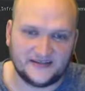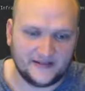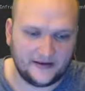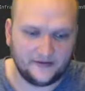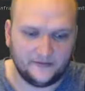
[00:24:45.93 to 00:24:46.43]

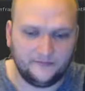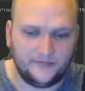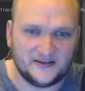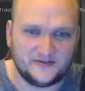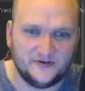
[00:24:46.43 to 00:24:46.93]
and the
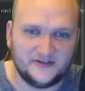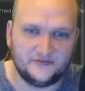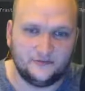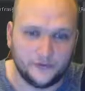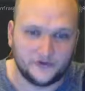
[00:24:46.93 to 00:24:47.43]
password is
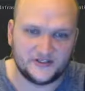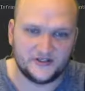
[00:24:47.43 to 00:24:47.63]
root.